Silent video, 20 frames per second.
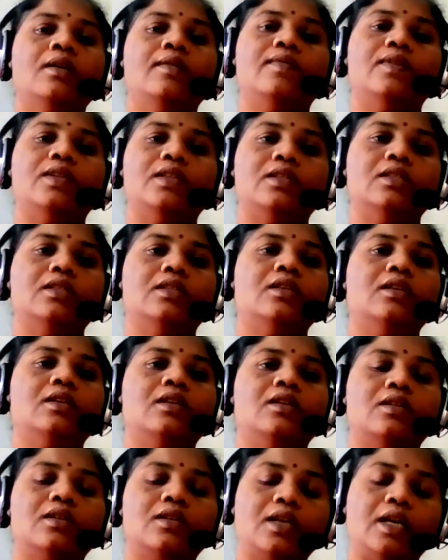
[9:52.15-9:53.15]
with the
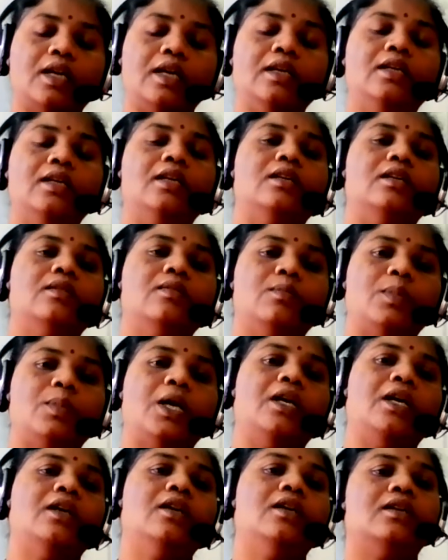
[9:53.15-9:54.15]
content
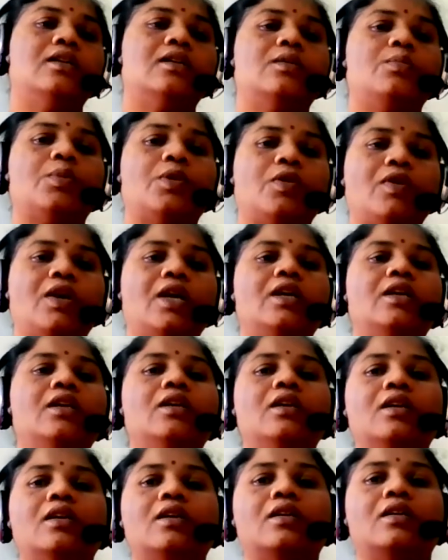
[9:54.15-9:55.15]
by
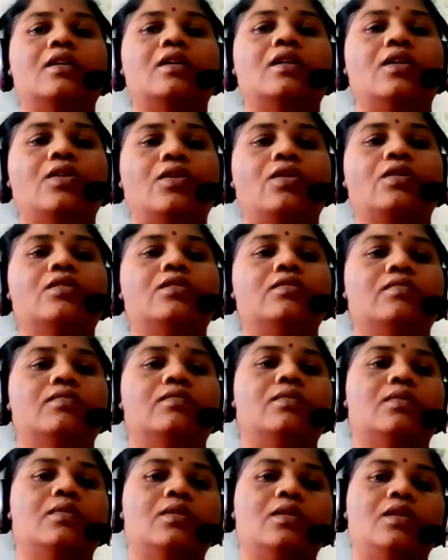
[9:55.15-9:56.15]
providing a lot
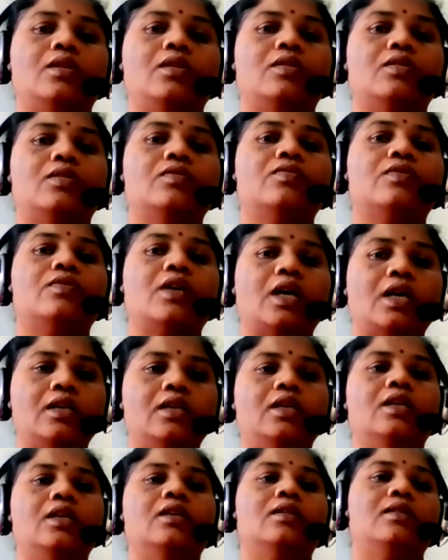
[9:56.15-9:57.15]
of
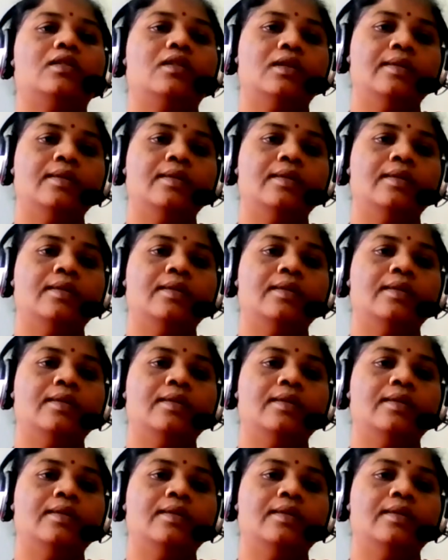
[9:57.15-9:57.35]
content